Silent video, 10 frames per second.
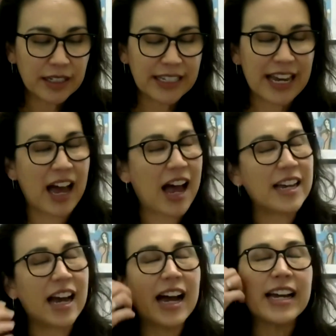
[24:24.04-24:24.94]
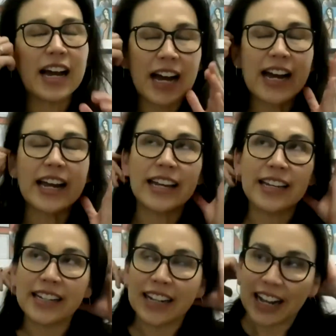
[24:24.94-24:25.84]
yeah,
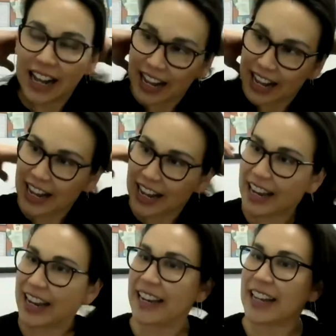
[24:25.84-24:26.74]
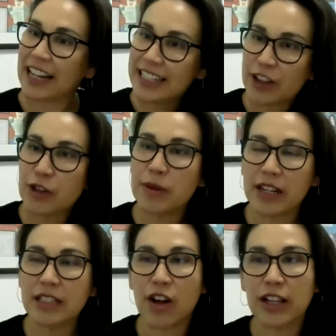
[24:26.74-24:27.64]
I tell them it
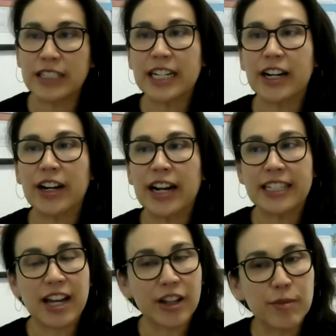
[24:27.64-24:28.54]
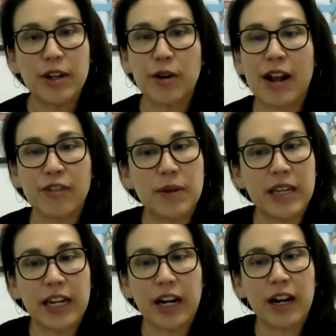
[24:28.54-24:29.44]
is voluntary. I tell them they don't have to be
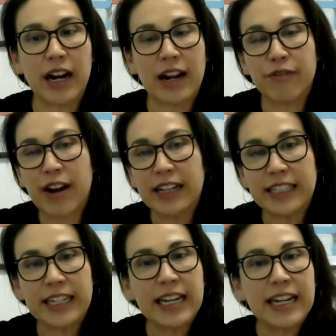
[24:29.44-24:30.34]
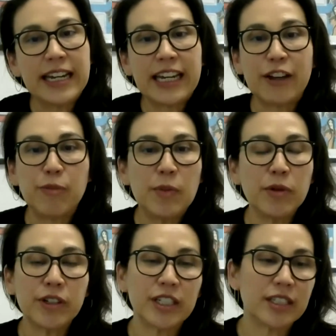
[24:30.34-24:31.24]
here. And frankly, if people
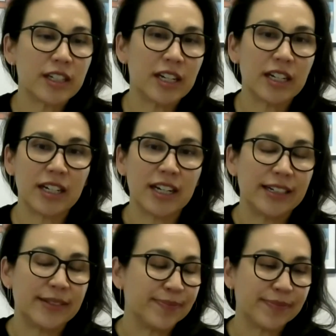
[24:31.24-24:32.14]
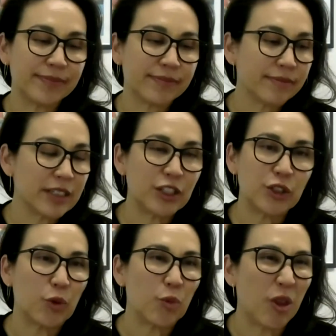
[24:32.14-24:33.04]
are just gonna
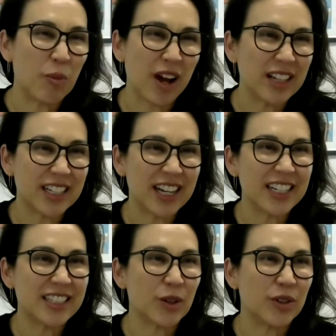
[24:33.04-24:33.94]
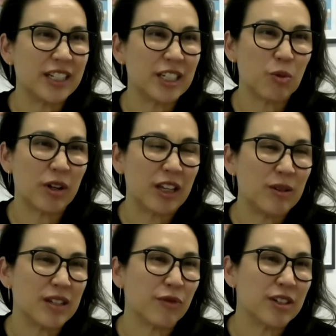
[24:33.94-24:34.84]
stonewall the process, or they just want to use
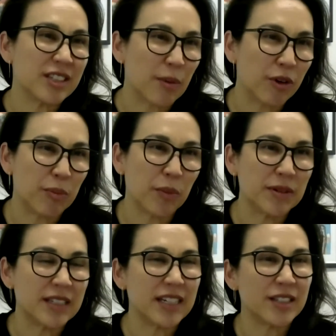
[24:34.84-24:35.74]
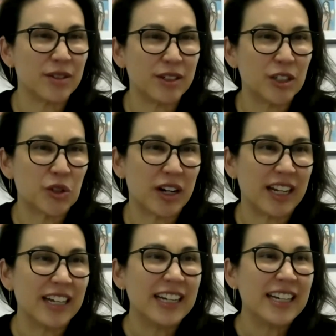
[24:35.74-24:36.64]
it for discovery purposes, or they're just trying to,